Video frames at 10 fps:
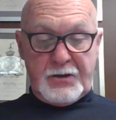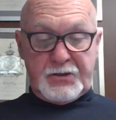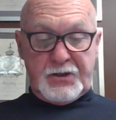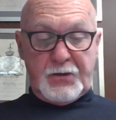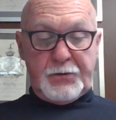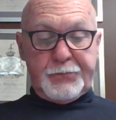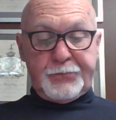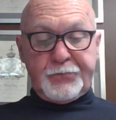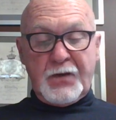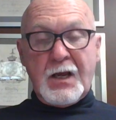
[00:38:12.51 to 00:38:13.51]
So
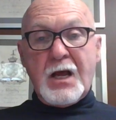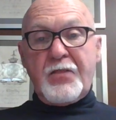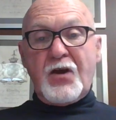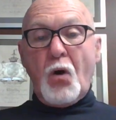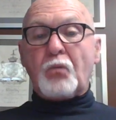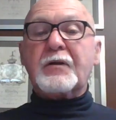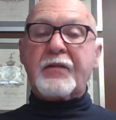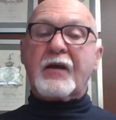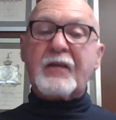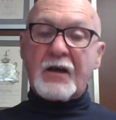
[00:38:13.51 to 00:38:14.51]
the only
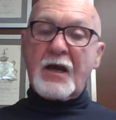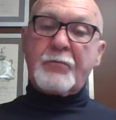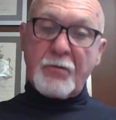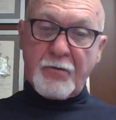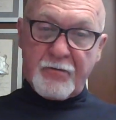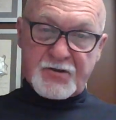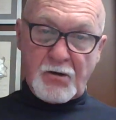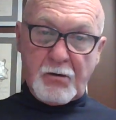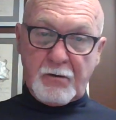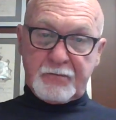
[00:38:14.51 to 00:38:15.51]
thing that can be
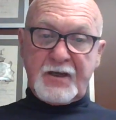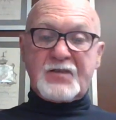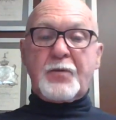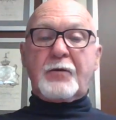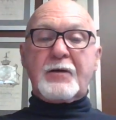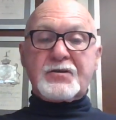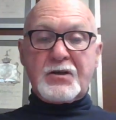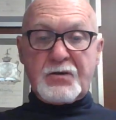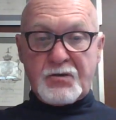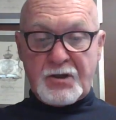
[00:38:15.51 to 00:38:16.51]
resolved is by
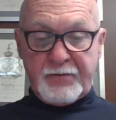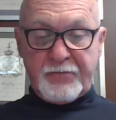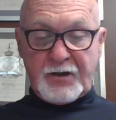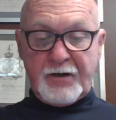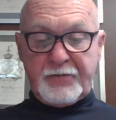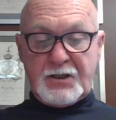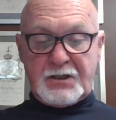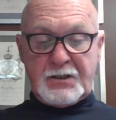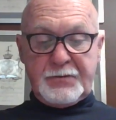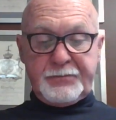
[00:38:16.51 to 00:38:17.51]
restitution and
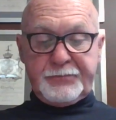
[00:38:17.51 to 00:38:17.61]
forgiveness.